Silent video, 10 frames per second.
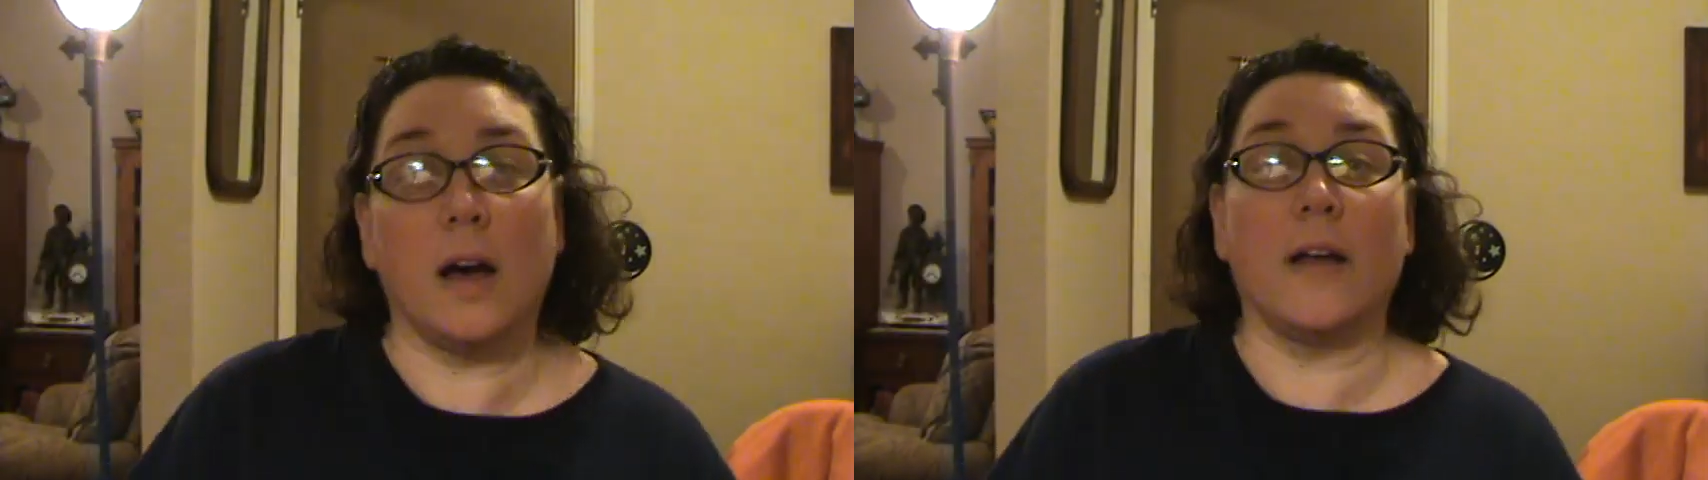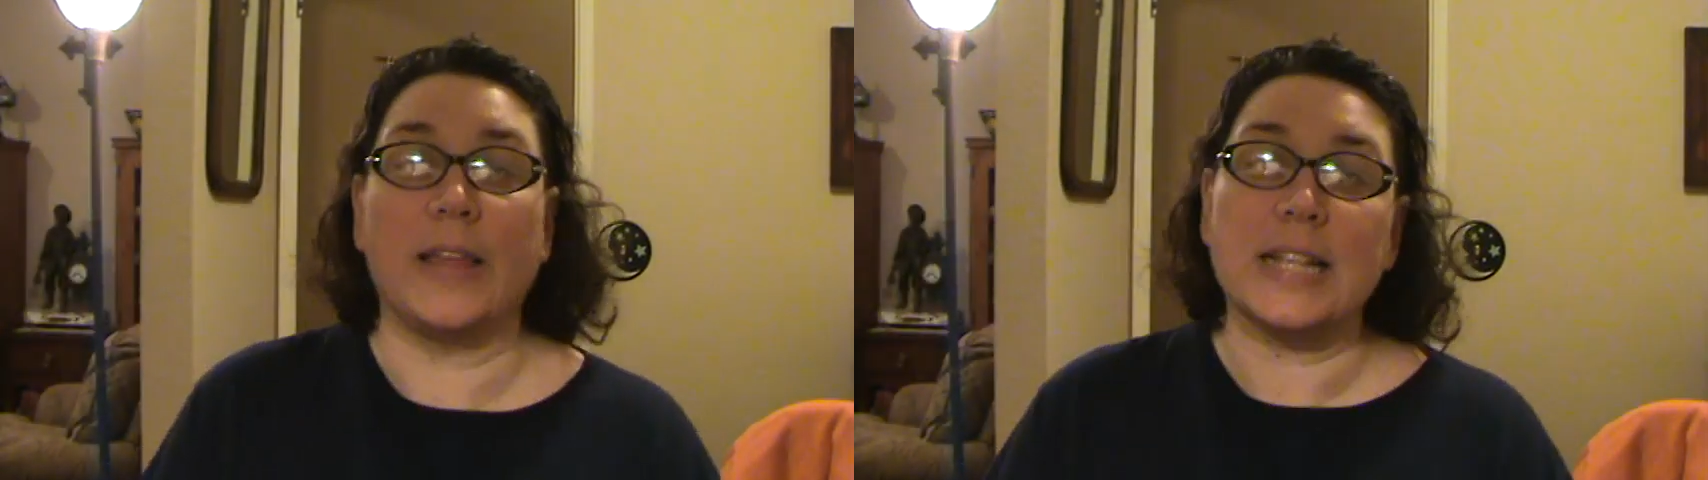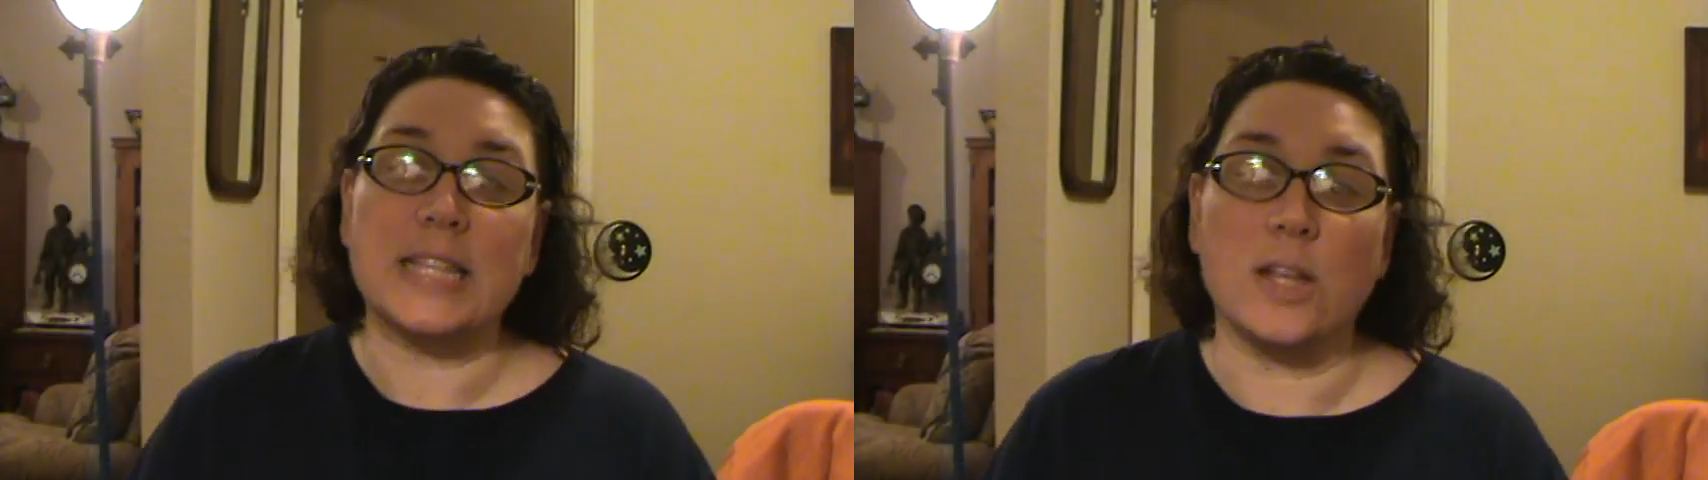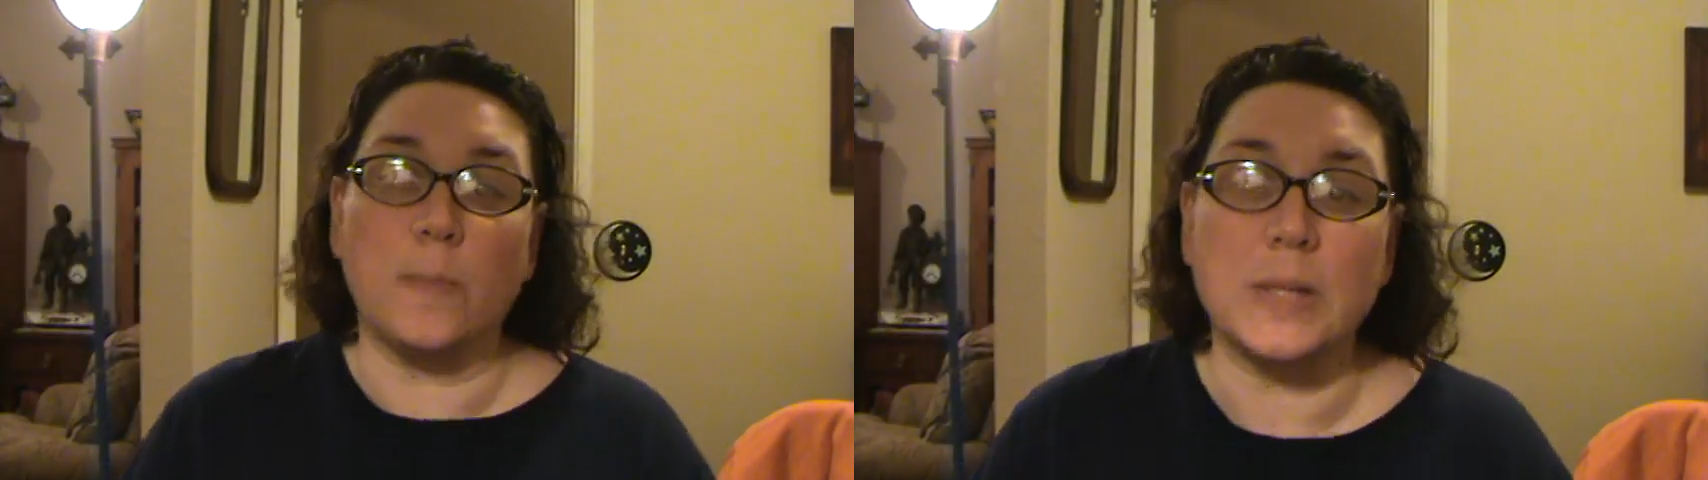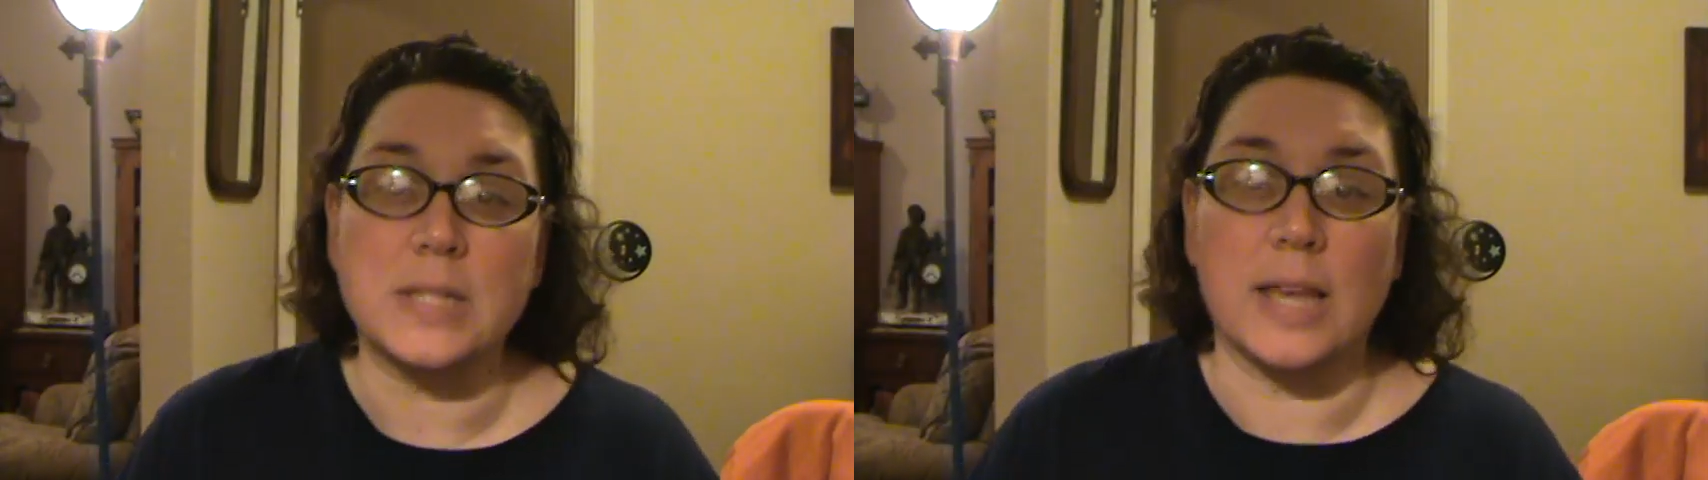on that
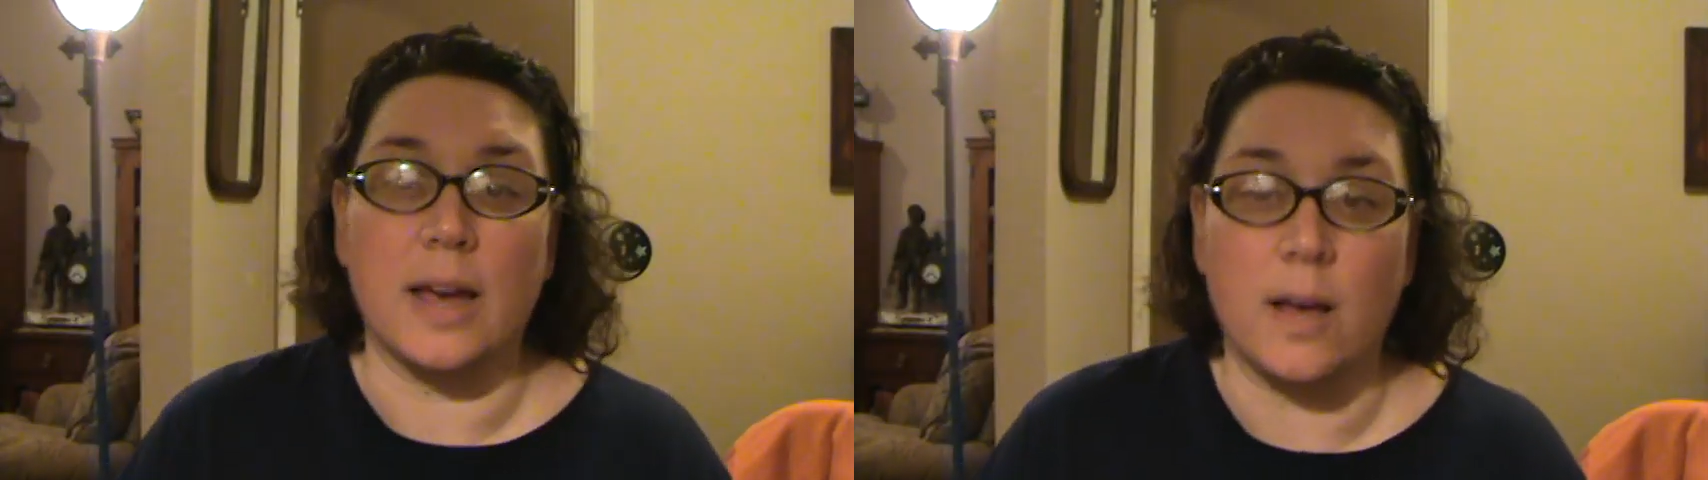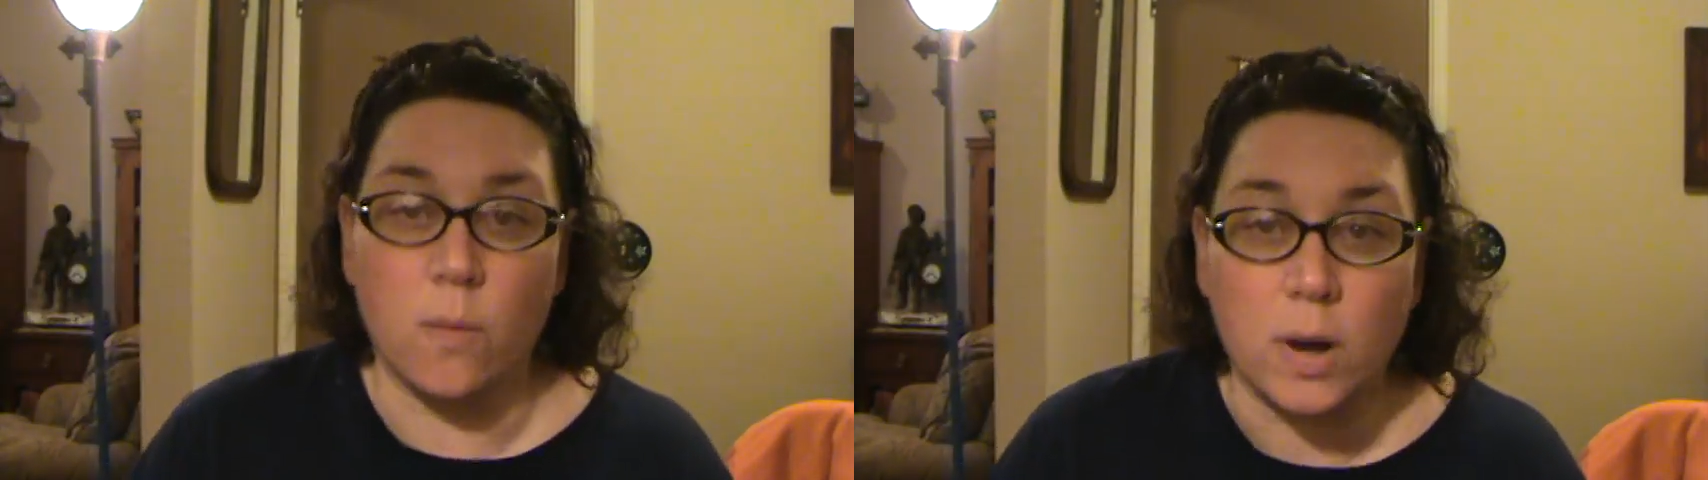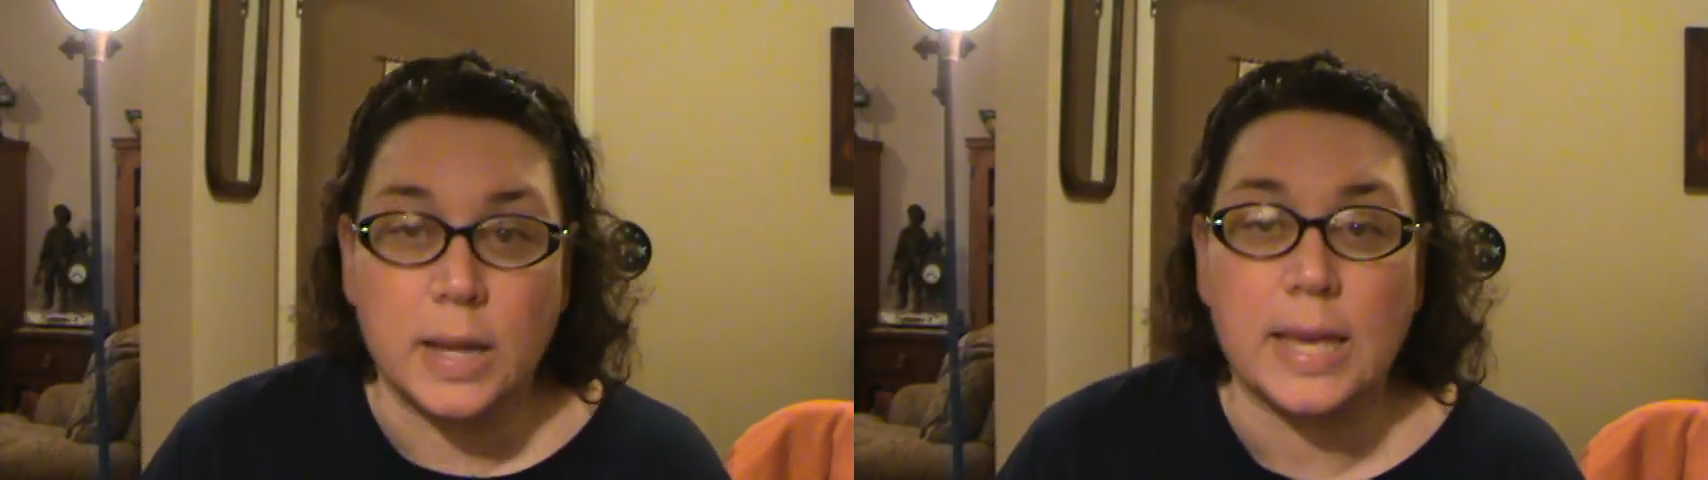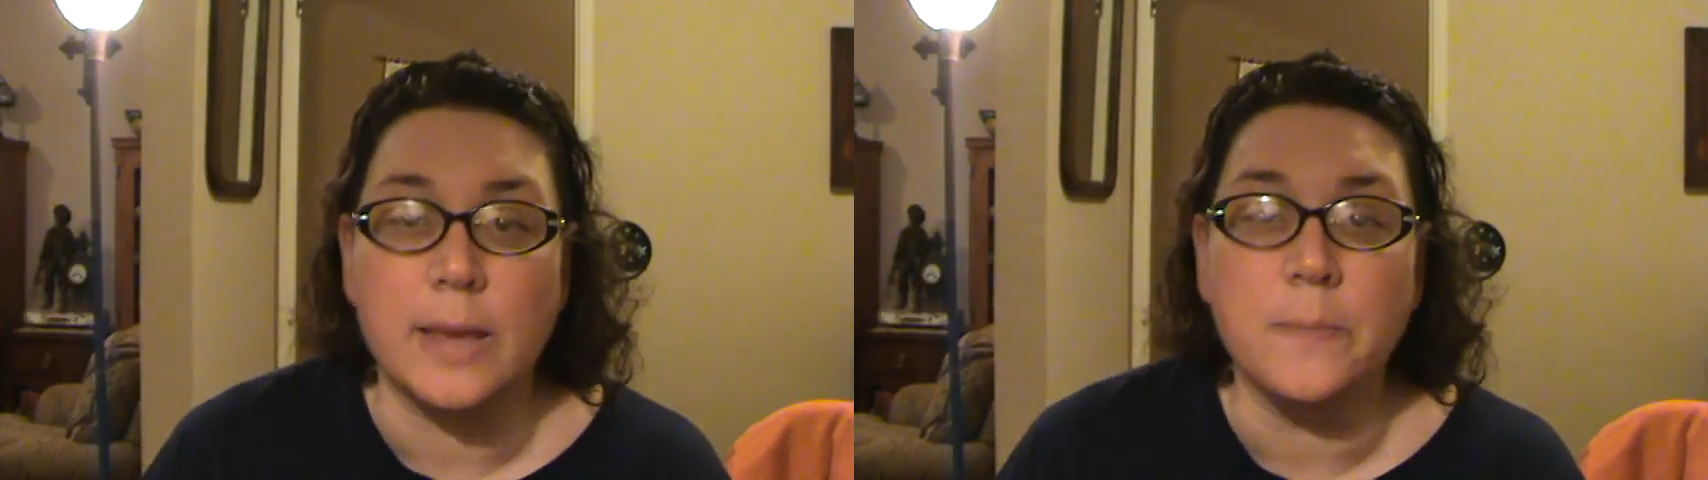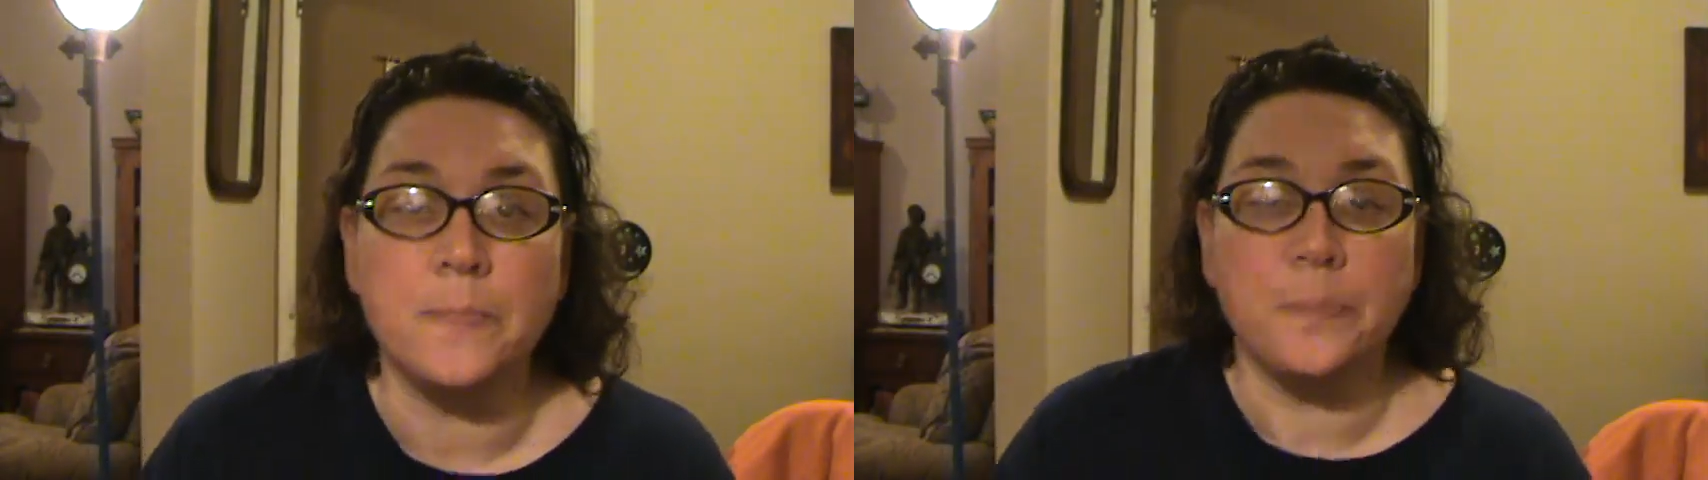stupid scale at
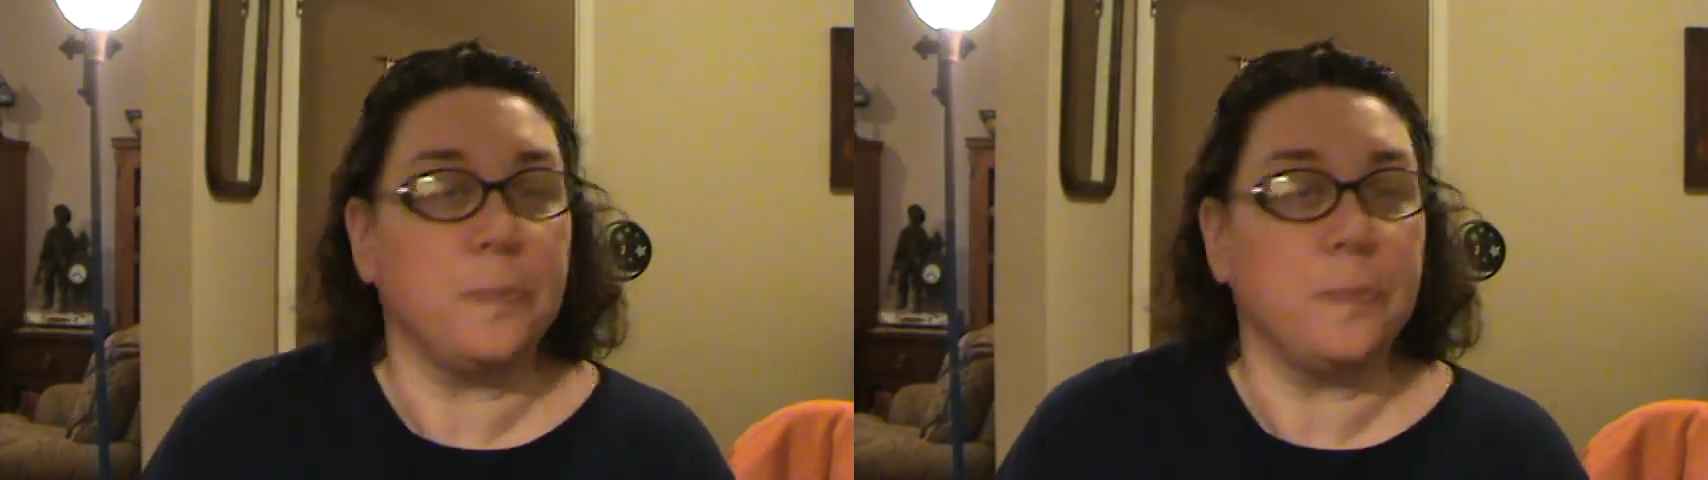worky.